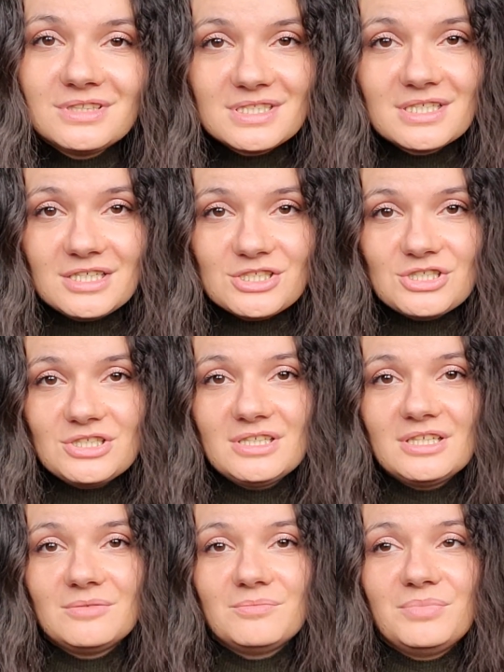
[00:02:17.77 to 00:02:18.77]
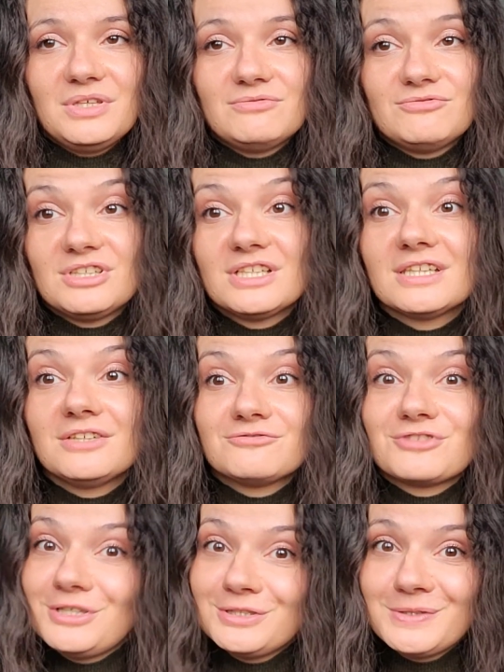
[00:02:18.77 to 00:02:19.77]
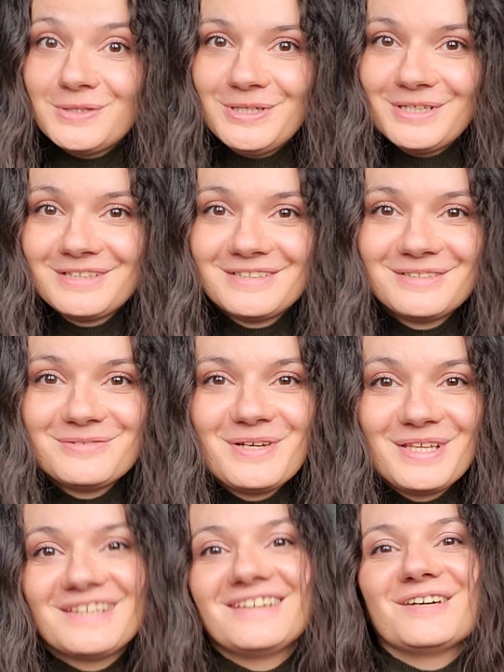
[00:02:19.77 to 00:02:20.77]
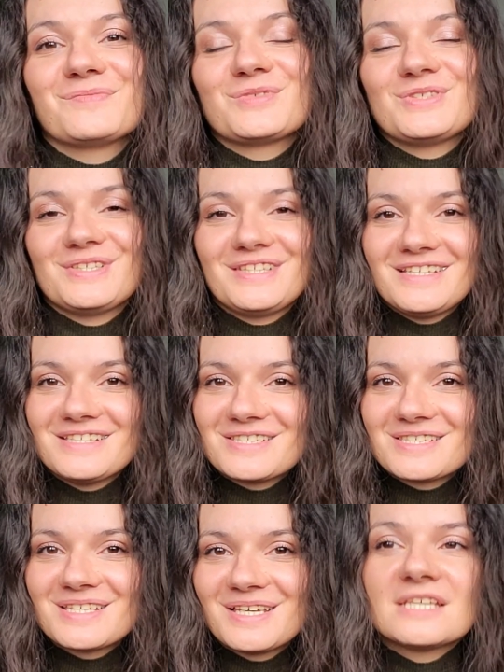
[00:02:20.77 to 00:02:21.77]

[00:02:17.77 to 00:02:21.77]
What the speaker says: discussion and be really real when it comes to this,